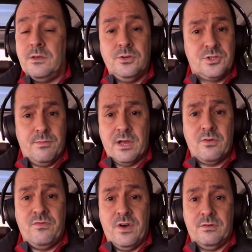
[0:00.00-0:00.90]
Use a
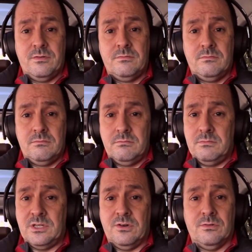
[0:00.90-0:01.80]
microphone.
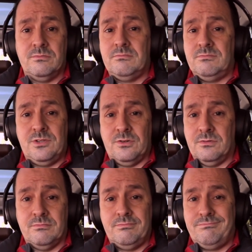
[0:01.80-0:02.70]
Don't
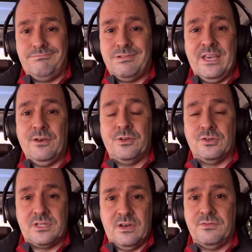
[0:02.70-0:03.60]
don't kill
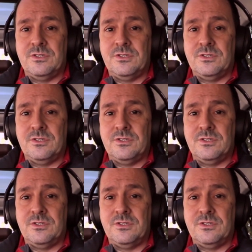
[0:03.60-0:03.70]
yourself.